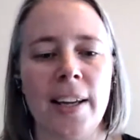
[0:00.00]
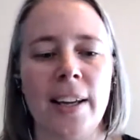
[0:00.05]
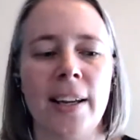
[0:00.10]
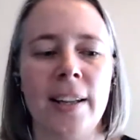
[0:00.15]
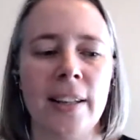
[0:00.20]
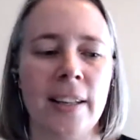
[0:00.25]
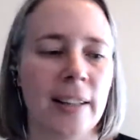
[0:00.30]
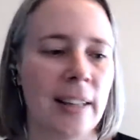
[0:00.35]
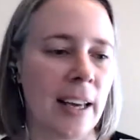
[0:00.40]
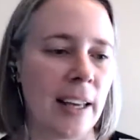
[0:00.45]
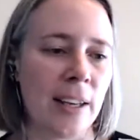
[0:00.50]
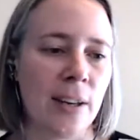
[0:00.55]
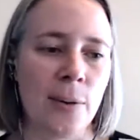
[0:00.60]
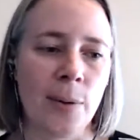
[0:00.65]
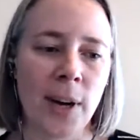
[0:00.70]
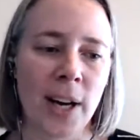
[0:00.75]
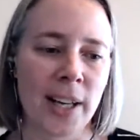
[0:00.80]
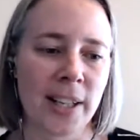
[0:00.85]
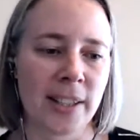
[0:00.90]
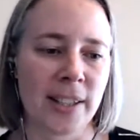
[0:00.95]
And then that
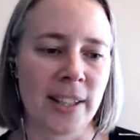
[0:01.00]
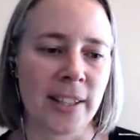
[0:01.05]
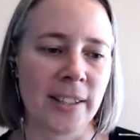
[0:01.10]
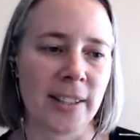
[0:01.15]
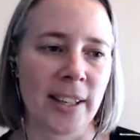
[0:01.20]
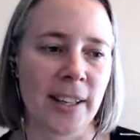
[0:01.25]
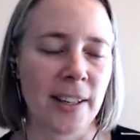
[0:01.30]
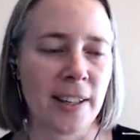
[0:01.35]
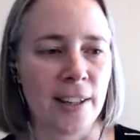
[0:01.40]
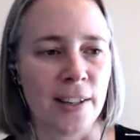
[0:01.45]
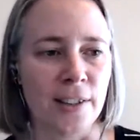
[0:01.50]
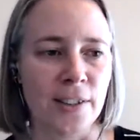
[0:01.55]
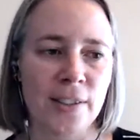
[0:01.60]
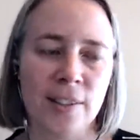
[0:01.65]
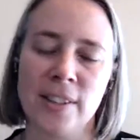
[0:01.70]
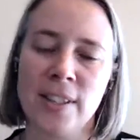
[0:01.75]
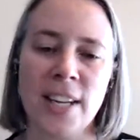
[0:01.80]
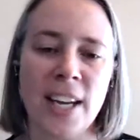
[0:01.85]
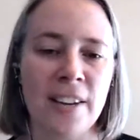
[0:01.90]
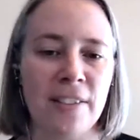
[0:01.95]
UI says like, here's
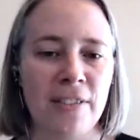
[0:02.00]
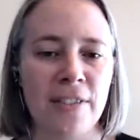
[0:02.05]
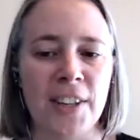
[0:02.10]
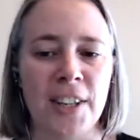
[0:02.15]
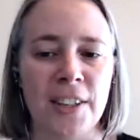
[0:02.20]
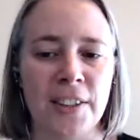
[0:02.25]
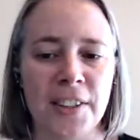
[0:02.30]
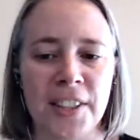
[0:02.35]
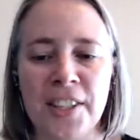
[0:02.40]
the date field.